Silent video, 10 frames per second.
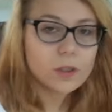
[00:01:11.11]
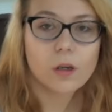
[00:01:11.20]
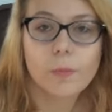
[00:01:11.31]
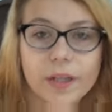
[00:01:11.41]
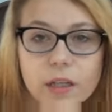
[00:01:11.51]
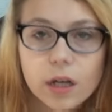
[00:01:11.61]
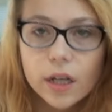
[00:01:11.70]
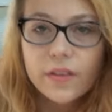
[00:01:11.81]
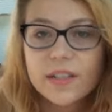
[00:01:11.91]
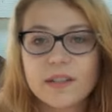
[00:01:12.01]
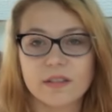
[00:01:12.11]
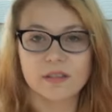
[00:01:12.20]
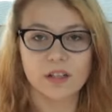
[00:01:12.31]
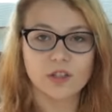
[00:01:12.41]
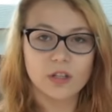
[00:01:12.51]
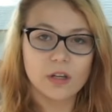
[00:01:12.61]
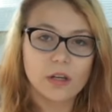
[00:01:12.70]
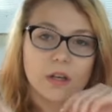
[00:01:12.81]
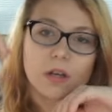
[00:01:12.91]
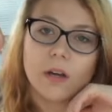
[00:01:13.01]
Oh my god, this is such
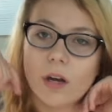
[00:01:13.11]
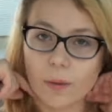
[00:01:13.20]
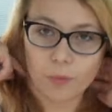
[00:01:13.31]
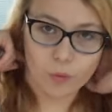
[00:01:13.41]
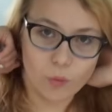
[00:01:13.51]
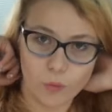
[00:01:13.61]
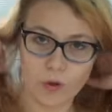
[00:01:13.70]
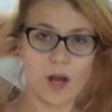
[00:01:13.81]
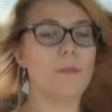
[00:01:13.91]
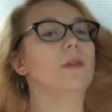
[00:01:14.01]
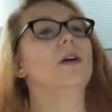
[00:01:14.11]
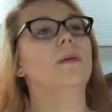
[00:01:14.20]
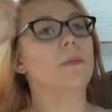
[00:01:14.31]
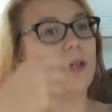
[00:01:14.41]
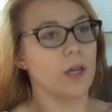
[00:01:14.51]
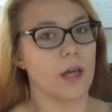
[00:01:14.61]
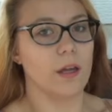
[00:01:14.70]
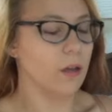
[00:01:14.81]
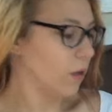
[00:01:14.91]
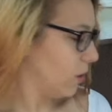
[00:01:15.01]
a problem. Okay.
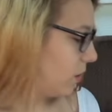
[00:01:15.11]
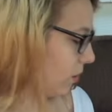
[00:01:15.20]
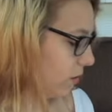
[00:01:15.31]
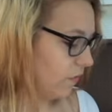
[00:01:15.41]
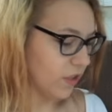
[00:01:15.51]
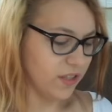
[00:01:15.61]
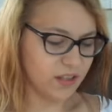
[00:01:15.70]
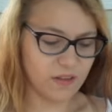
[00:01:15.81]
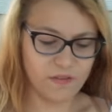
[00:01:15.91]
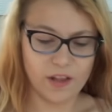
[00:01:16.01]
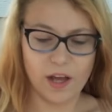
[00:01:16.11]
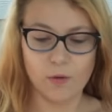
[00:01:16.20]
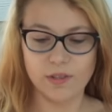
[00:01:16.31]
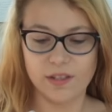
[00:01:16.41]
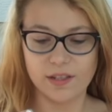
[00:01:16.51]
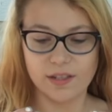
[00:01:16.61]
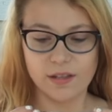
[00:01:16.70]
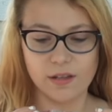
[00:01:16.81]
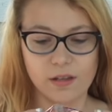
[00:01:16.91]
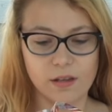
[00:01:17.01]
First thing that fell out was this
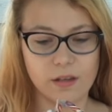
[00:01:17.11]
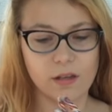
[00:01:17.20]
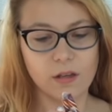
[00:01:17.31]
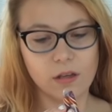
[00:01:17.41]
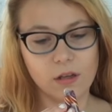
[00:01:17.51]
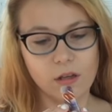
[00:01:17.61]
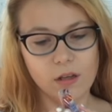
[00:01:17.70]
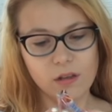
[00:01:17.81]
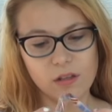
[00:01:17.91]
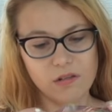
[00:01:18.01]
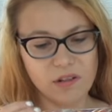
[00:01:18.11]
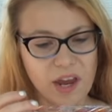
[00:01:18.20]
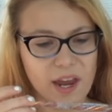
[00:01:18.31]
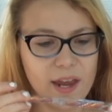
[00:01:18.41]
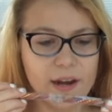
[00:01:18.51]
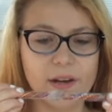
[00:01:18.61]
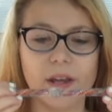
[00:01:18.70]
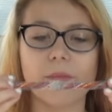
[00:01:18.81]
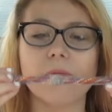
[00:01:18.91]
little candy.